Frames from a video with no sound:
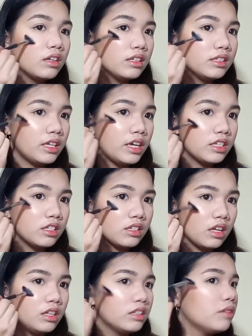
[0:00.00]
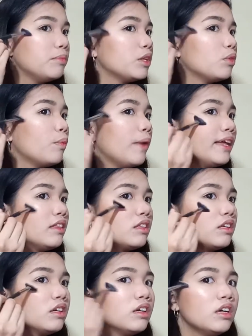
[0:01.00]
see, it's a little bit wet.
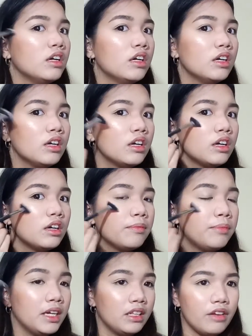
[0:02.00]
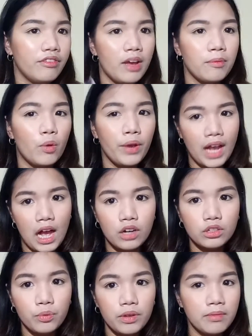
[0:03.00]
But if I'm going
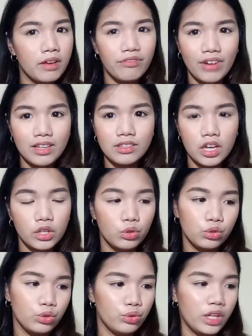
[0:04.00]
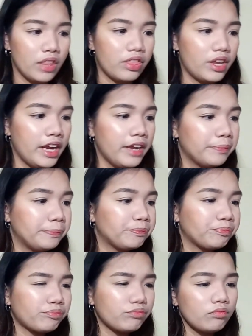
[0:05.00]
out with my friends, I don't do that trick.
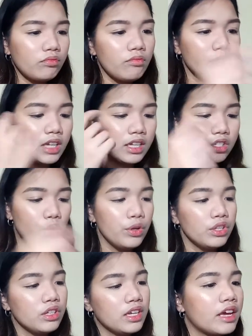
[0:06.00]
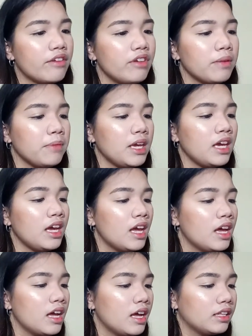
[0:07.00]
It's giving me
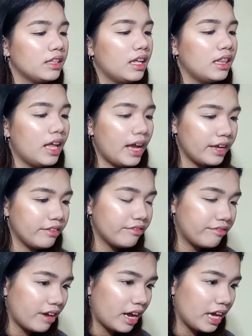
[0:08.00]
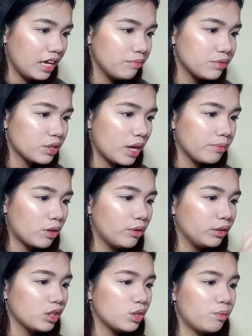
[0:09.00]
the light vibes. So I'm
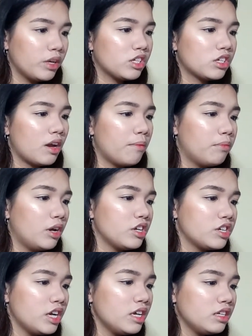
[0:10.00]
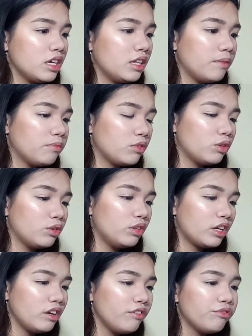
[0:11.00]
going to switch brushes, and I'm
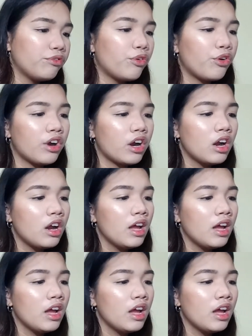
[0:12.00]
looking for